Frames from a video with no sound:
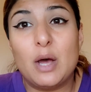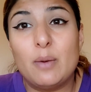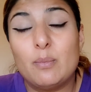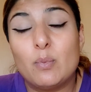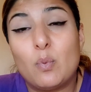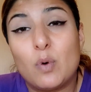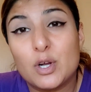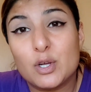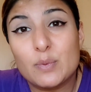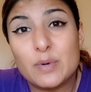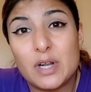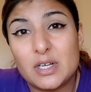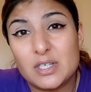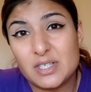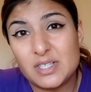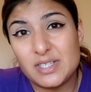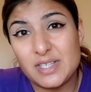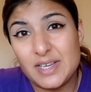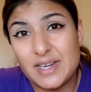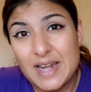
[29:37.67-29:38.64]
what you would like
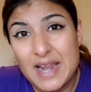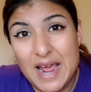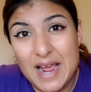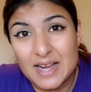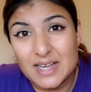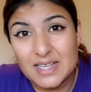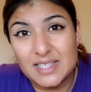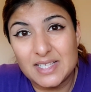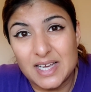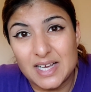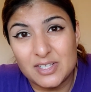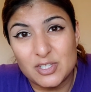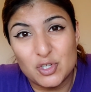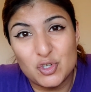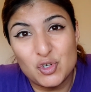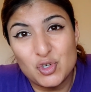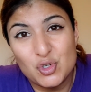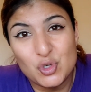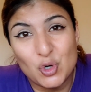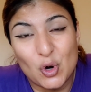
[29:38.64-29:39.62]
to see next as a
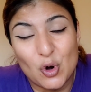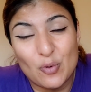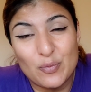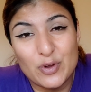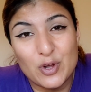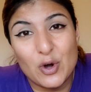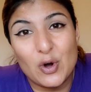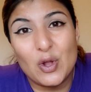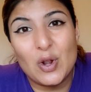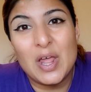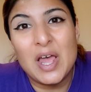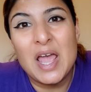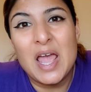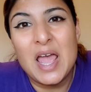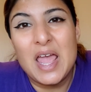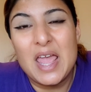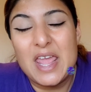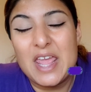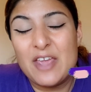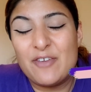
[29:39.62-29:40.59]
tutorial,
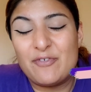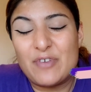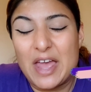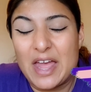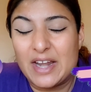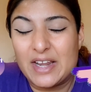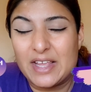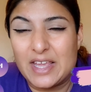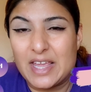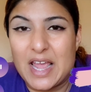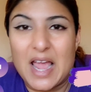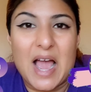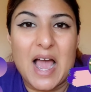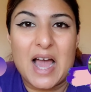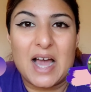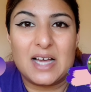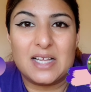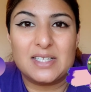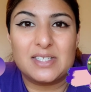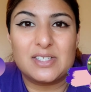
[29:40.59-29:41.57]
if any.
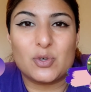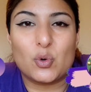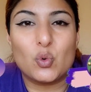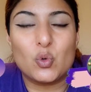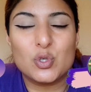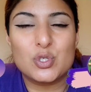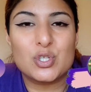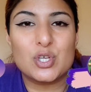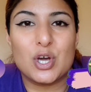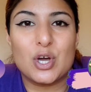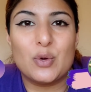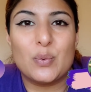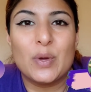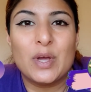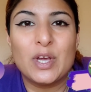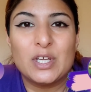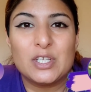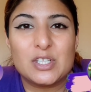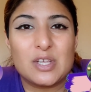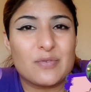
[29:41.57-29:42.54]
And also, don't
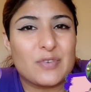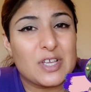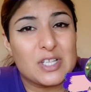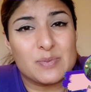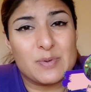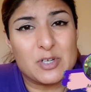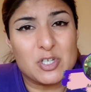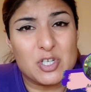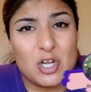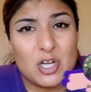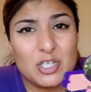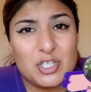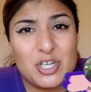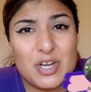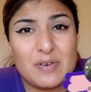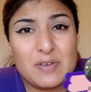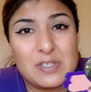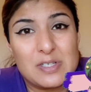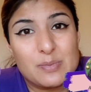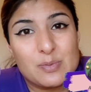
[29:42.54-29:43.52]
forget to smash like,
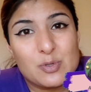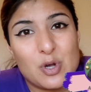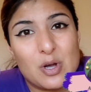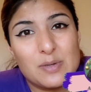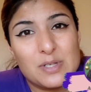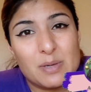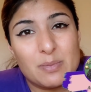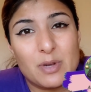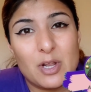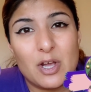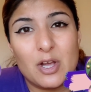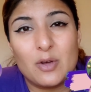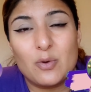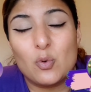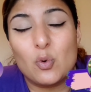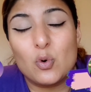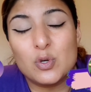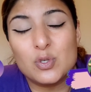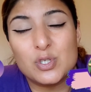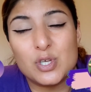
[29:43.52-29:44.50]
share and subscribe down below.
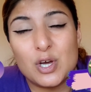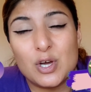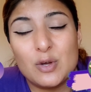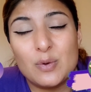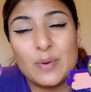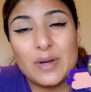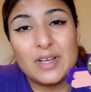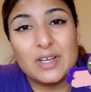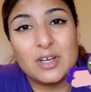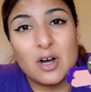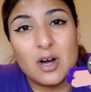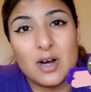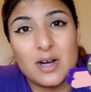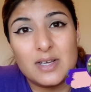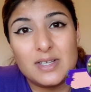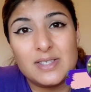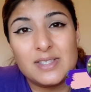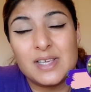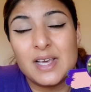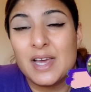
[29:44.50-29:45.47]
Also,
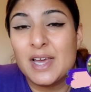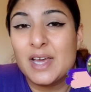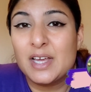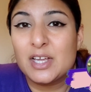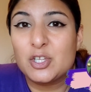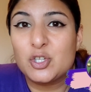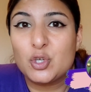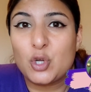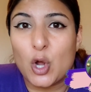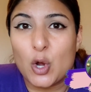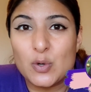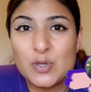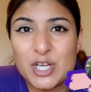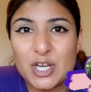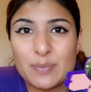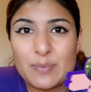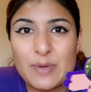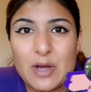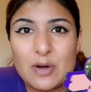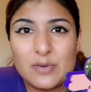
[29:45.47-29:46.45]
guys, go
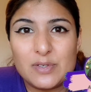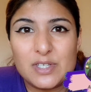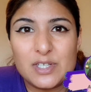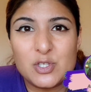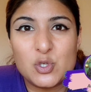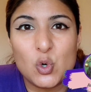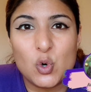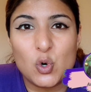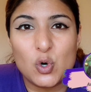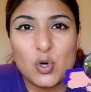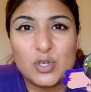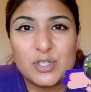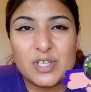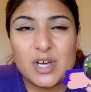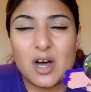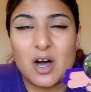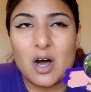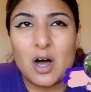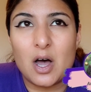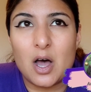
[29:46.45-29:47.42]
check me out on Discord.
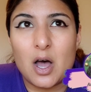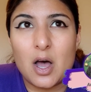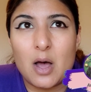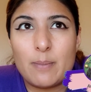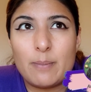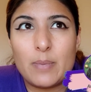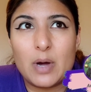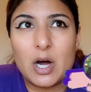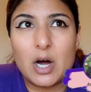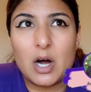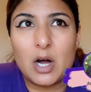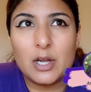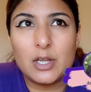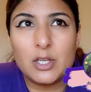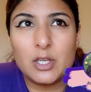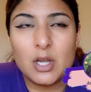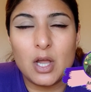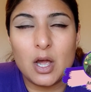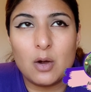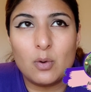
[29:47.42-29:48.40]
I
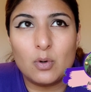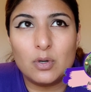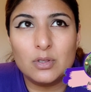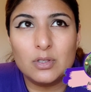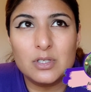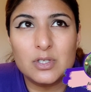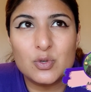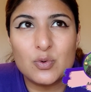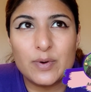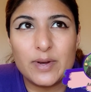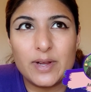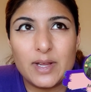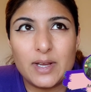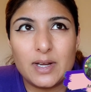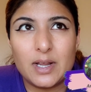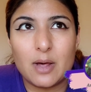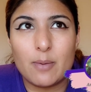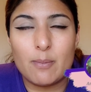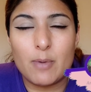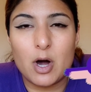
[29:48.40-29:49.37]
know on the
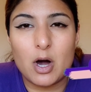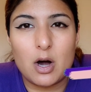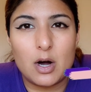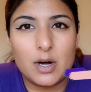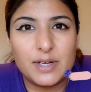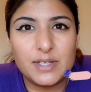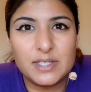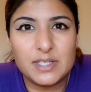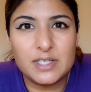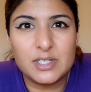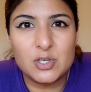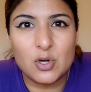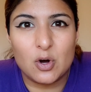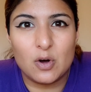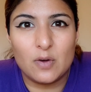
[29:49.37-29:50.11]
screen my ID's not